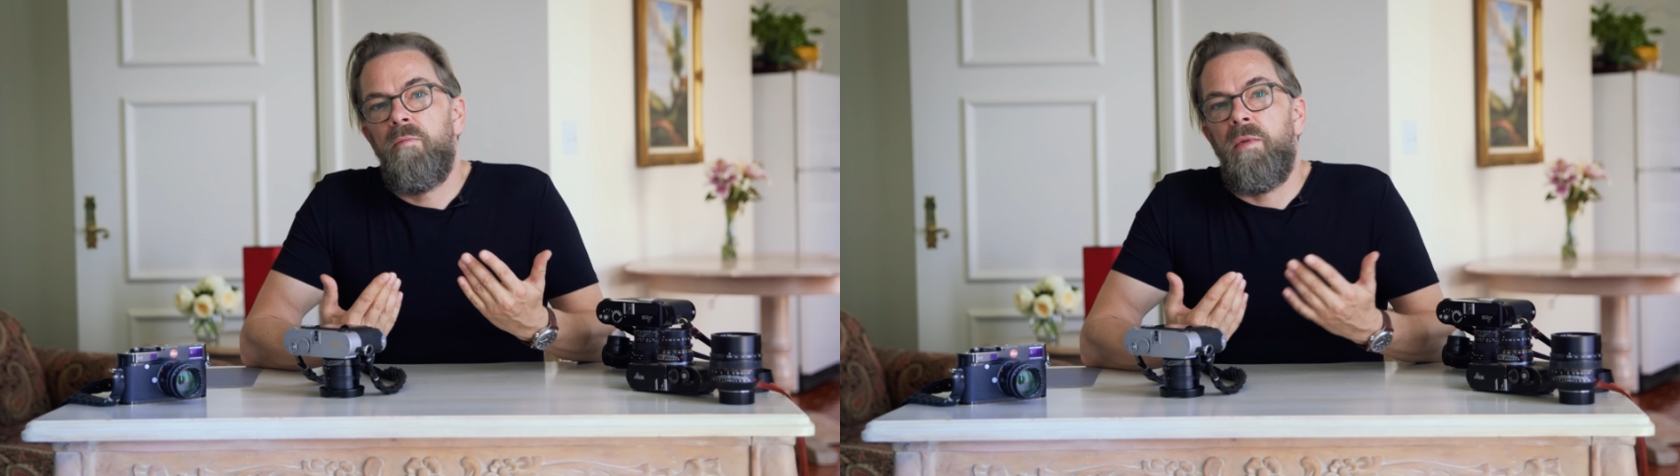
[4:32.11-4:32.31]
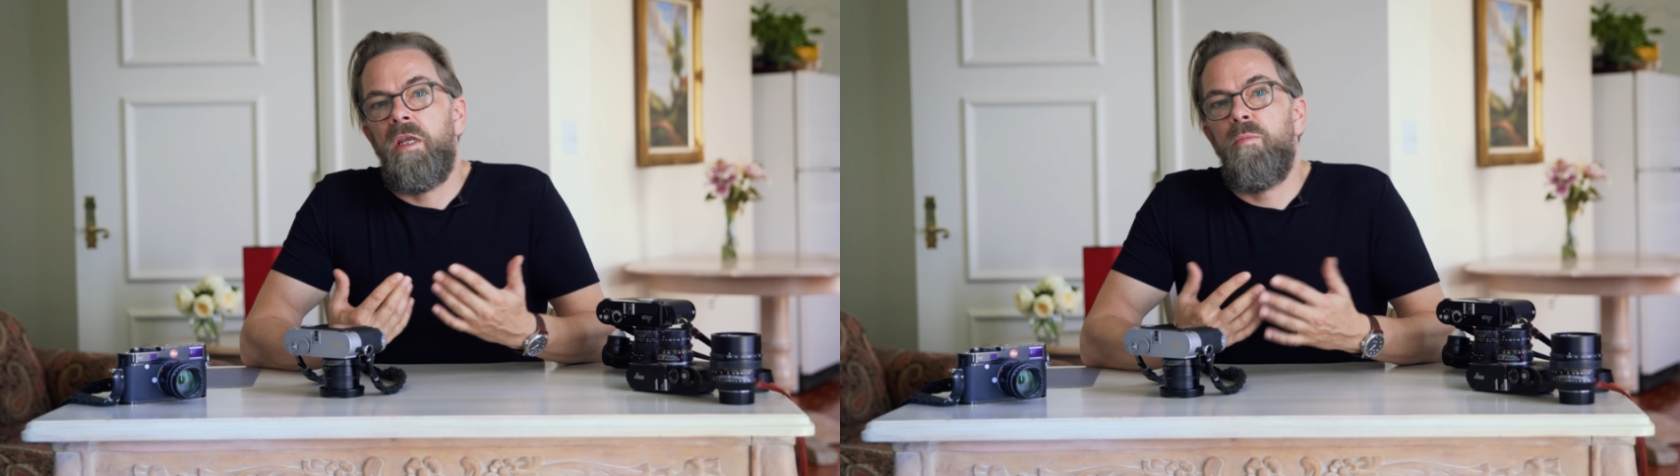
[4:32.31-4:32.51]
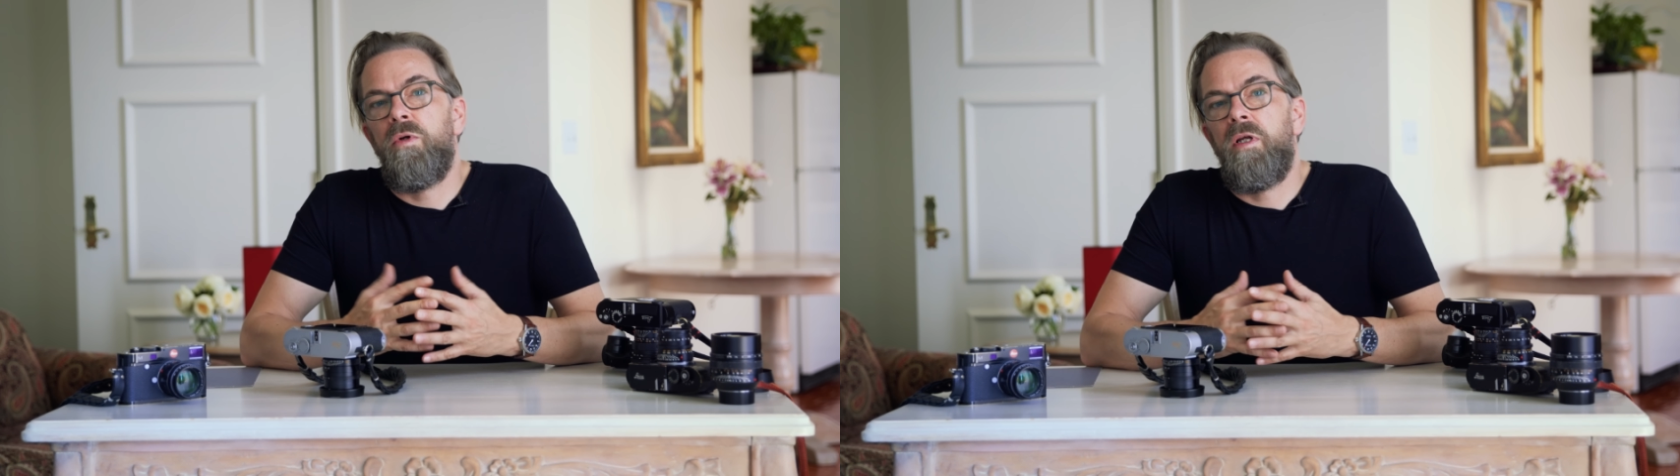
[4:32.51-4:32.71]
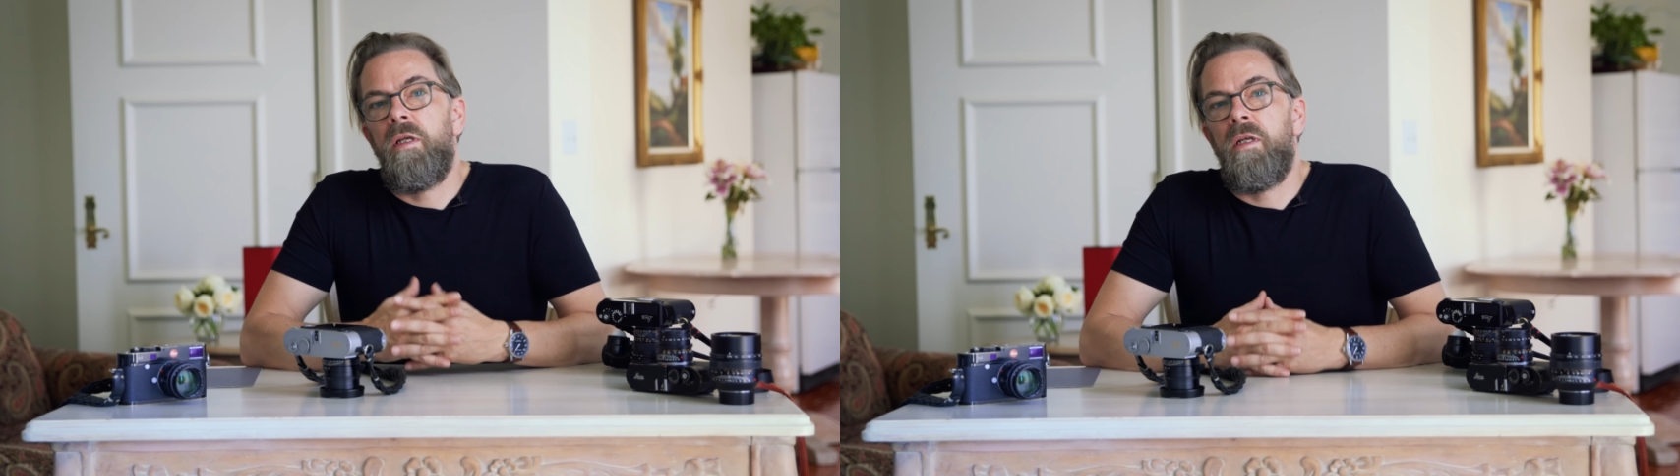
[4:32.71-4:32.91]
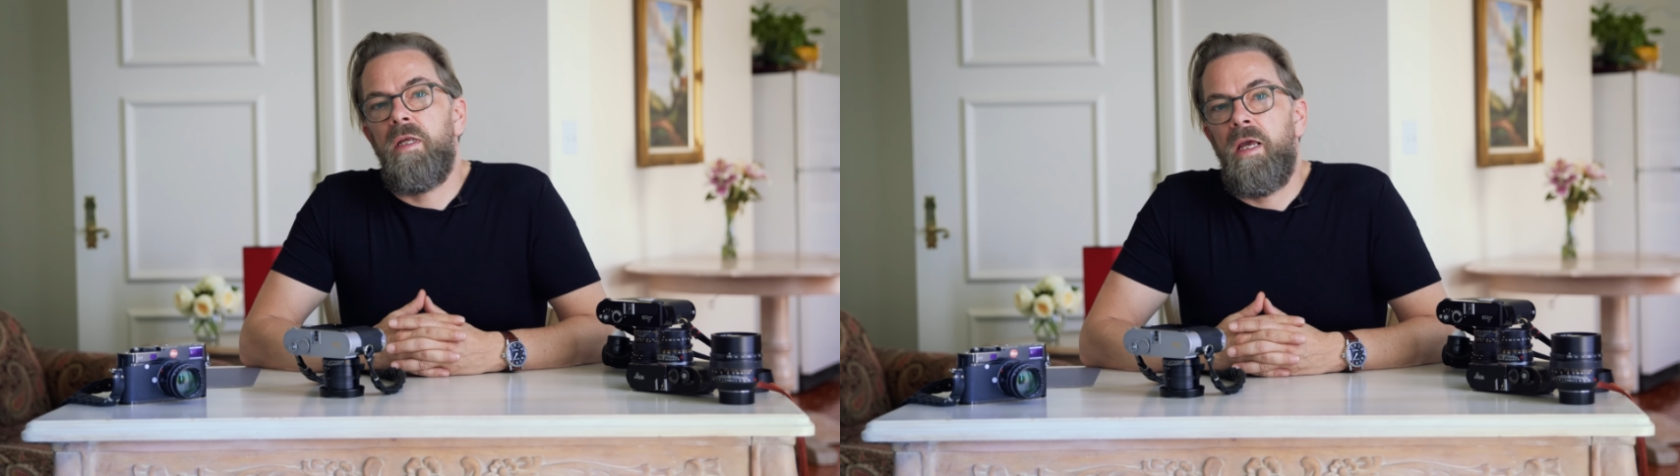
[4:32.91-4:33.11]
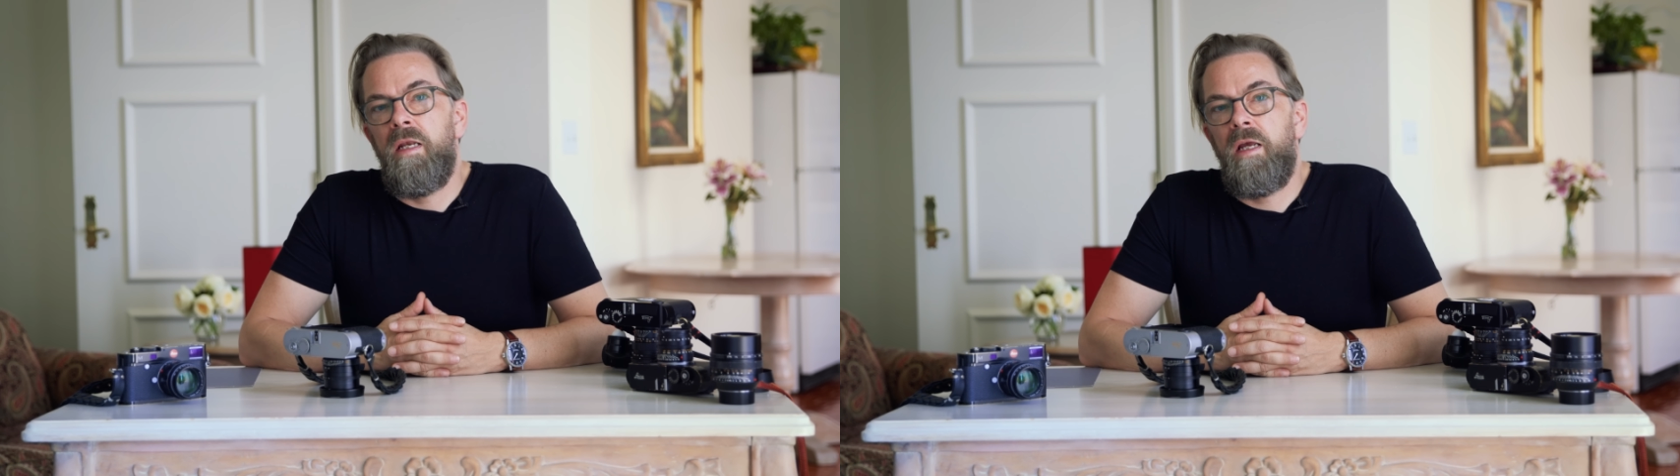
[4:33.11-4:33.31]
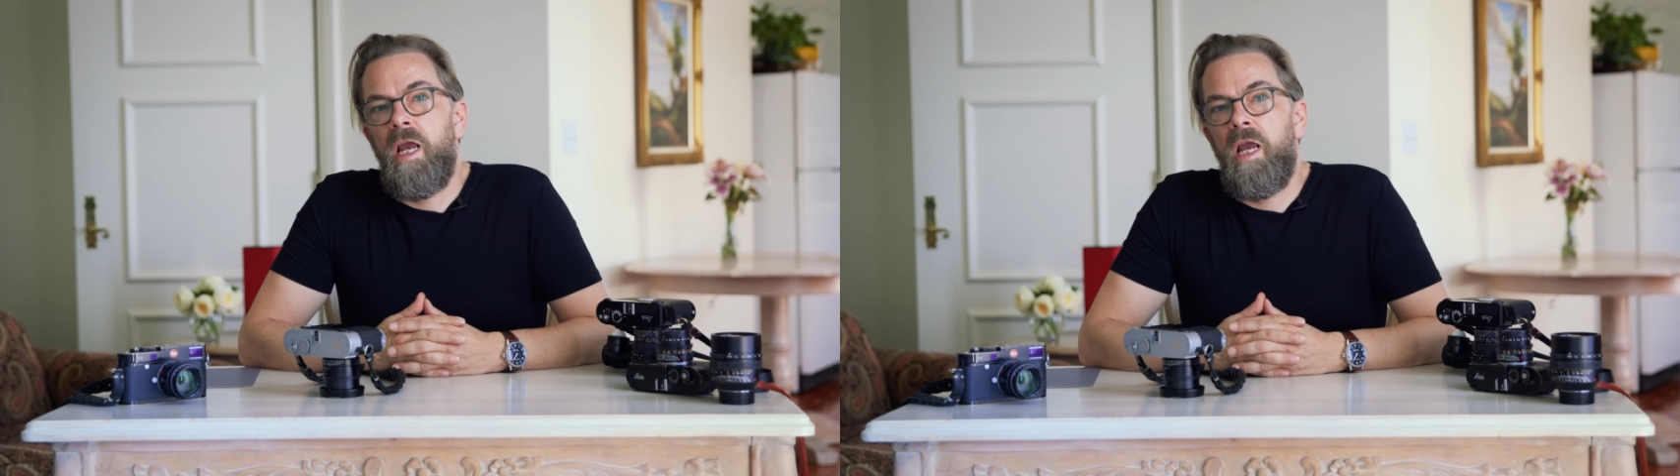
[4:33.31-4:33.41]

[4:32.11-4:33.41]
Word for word: manipulate it in the